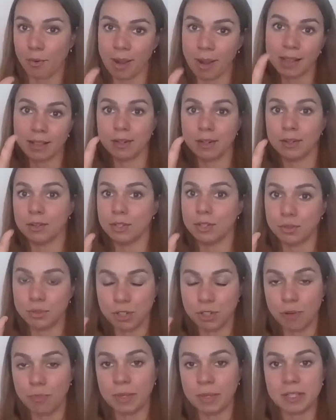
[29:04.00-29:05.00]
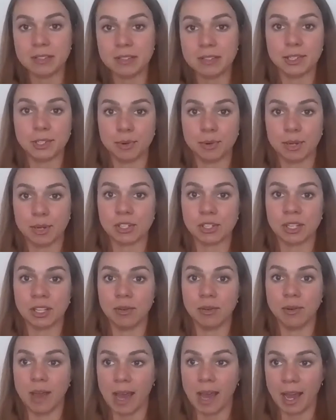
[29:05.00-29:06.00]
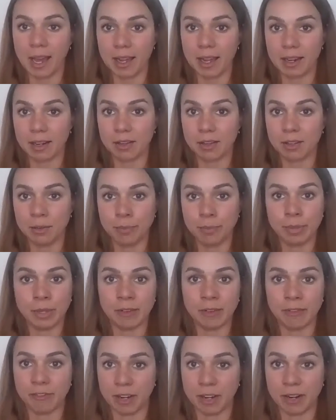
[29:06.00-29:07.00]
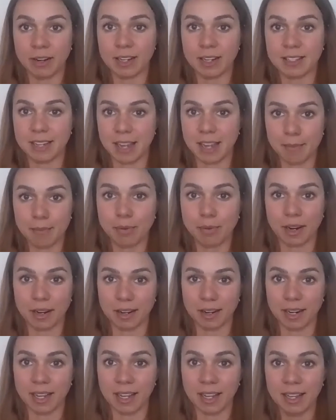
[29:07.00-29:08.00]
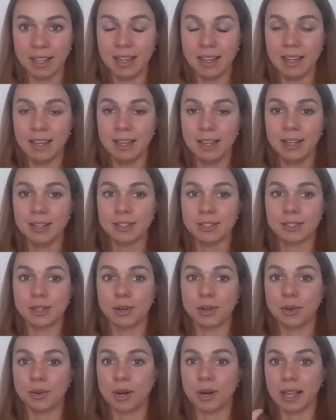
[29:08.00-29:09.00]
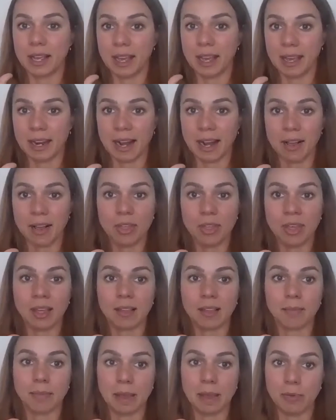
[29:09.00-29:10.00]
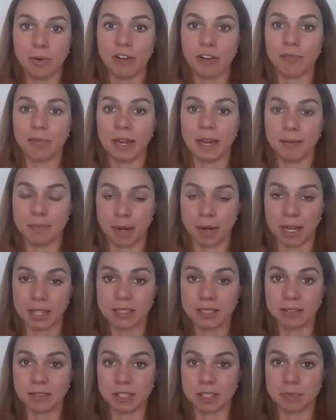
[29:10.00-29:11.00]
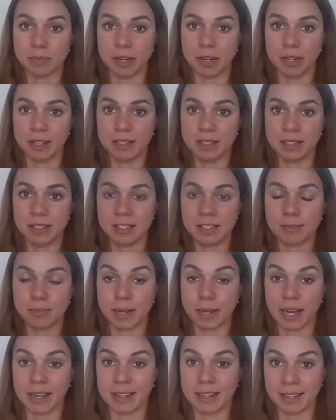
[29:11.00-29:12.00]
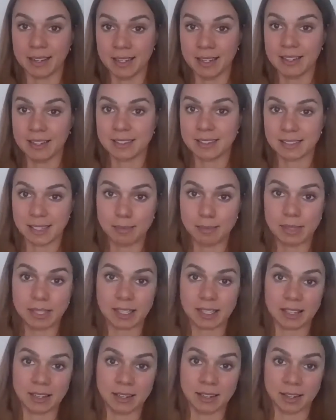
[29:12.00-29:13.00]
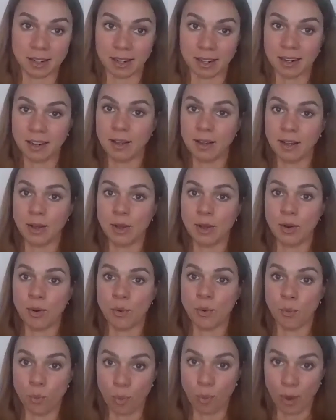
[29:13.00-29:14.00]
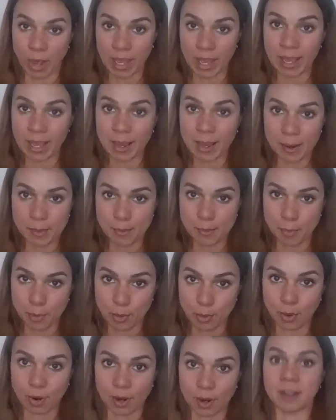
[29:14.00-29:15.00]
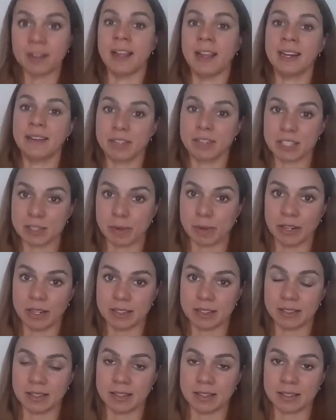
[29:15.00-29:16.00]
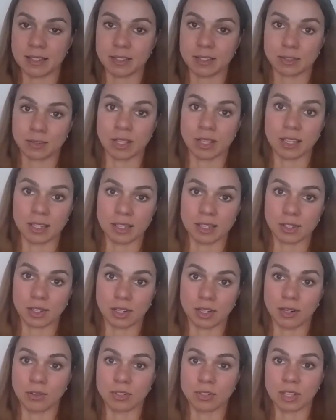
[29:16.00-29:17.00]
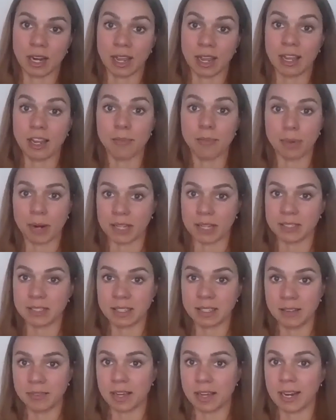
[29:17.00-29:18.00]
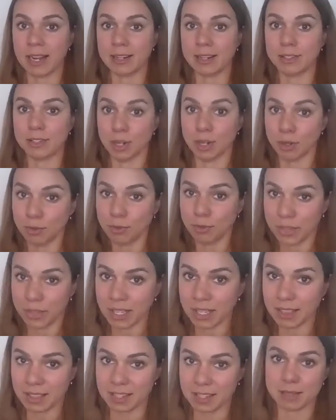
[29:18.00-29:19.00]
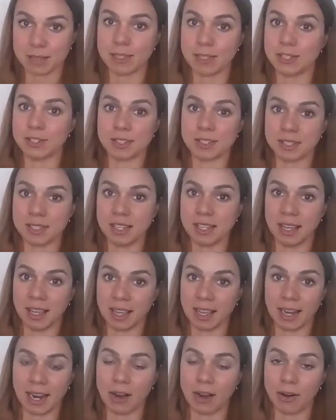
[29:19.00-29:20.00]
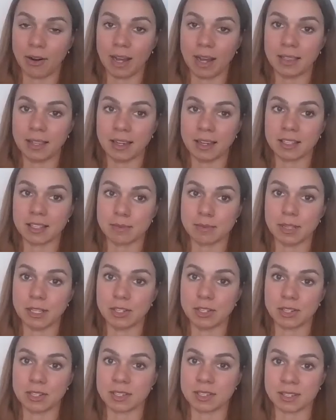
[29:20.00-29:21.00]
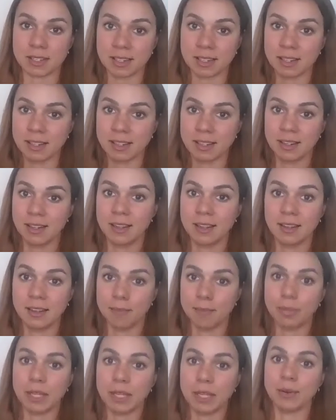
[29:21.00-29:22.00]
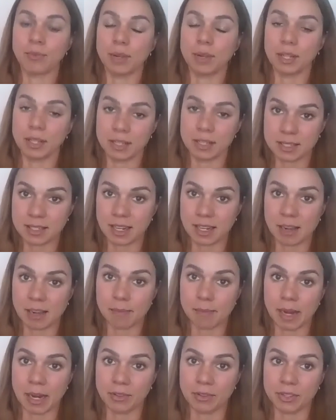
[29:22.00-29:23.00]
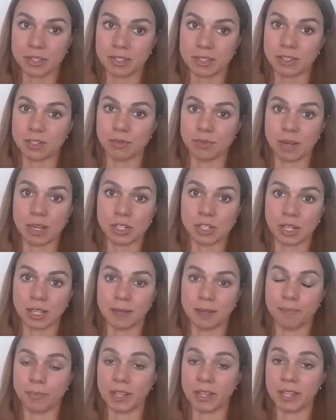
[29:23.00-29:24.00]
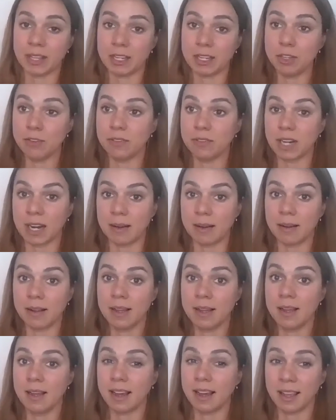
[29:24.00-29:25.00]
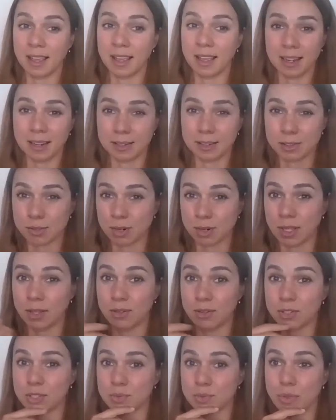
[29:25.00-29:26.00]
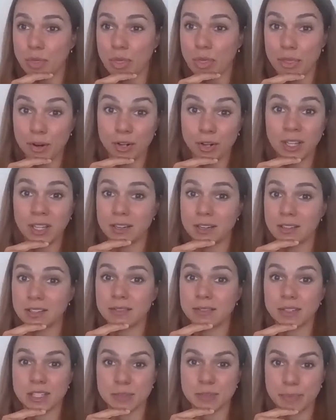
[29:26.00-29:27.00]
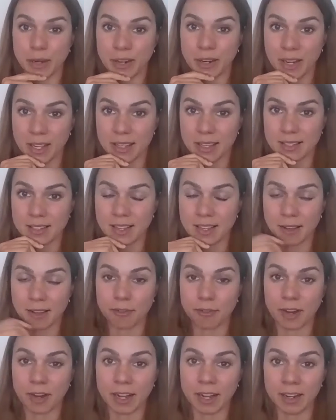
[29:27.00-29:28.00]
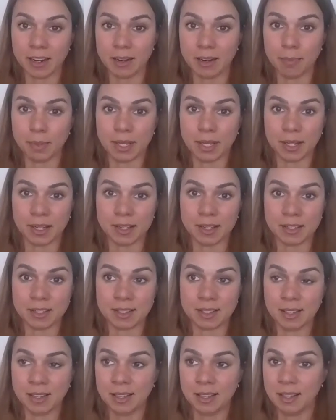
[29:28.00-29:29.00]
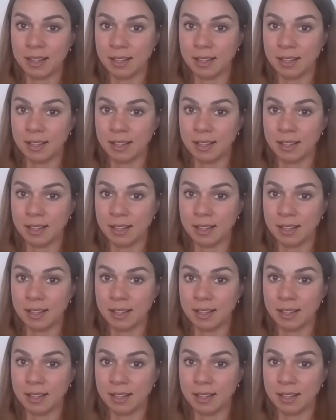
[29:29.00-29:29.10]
great little utopian situation that you had could be very temporary. So again, I think people have had positive experiences, but I seem to hear way more negative experiences as a strength and conditioning coach than I hear positive. And I don't think that's me just seeking it out. I think it's me just being realistic about the situation. And then you've got, again, strength coaches with thirty years of experience get fired because